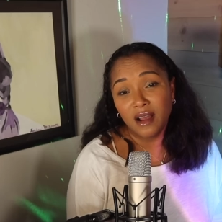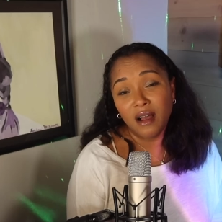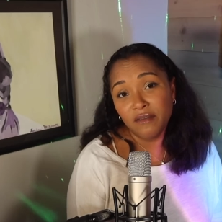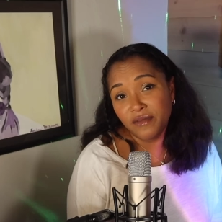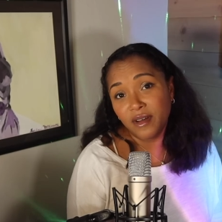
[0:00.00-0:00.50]

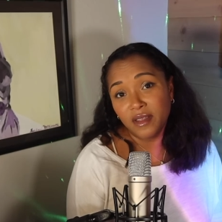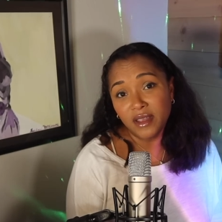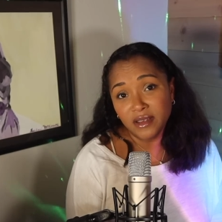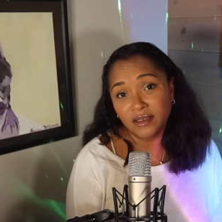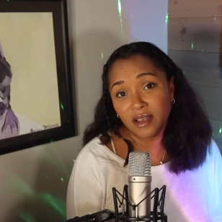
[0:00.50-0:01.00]
of
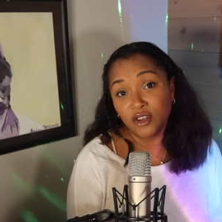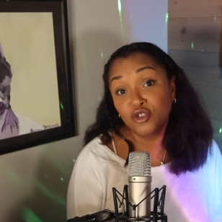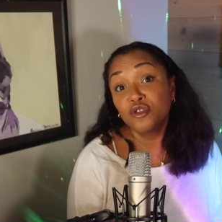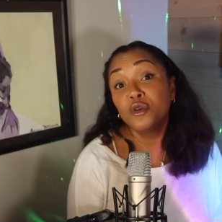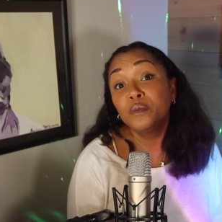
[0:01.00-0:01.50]
these
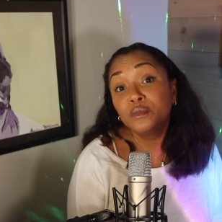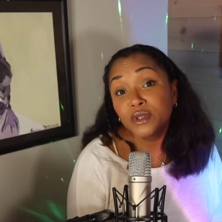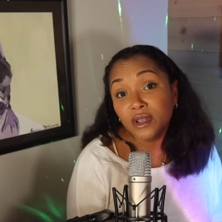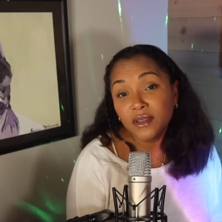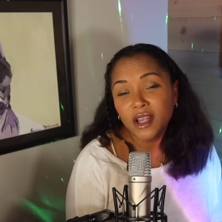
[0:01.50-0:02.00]

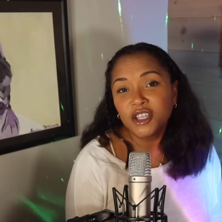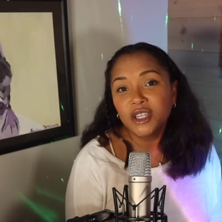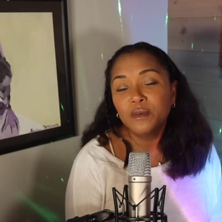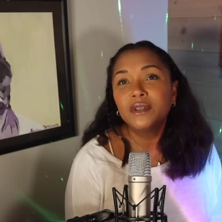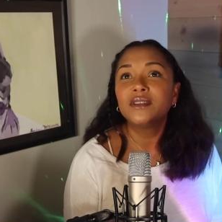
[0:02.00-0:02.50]
tropes that
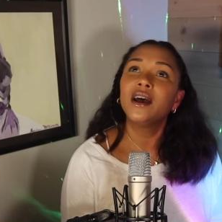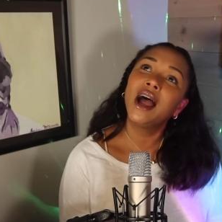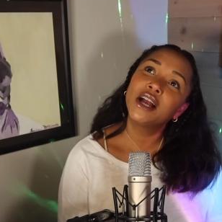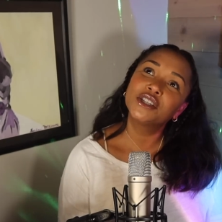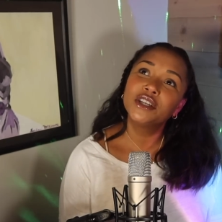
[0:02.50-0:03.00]
she was
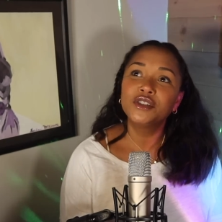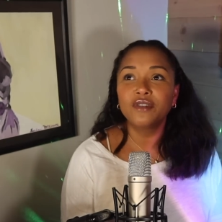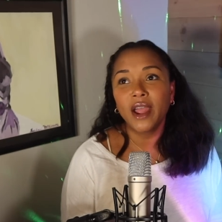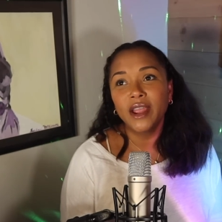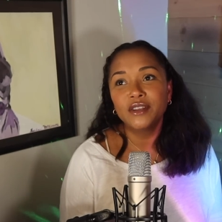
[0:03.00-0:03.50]
actually
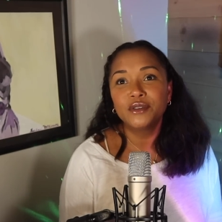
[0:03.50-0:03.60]
trying